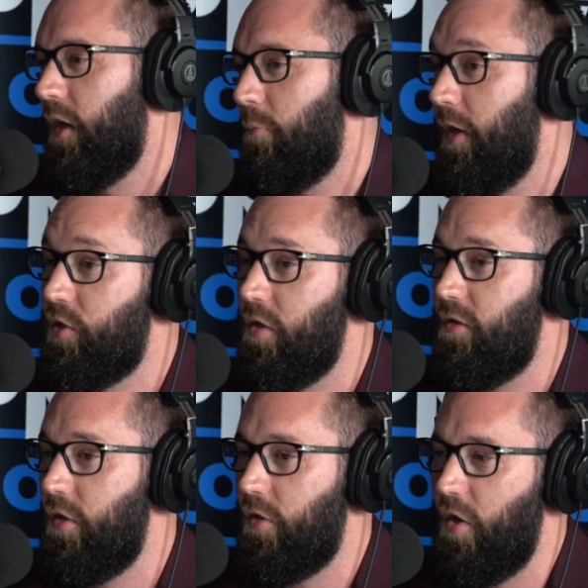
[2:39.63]
make sure
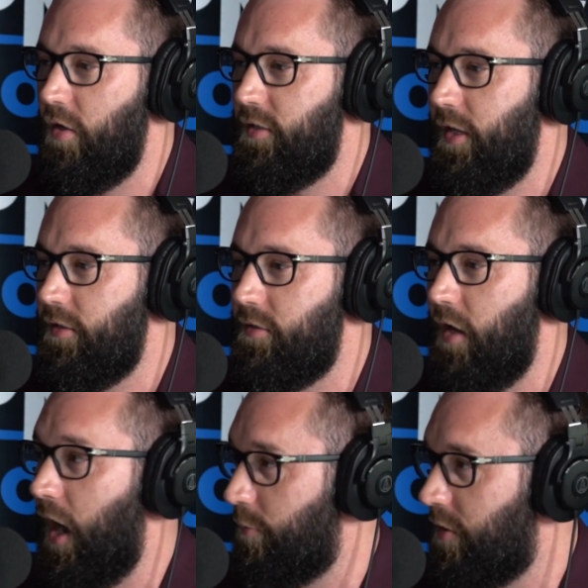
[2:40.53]
that your content's
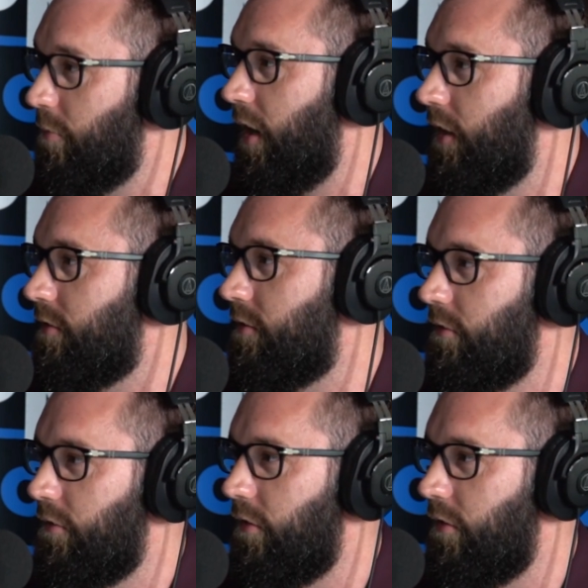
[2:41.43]
optimized,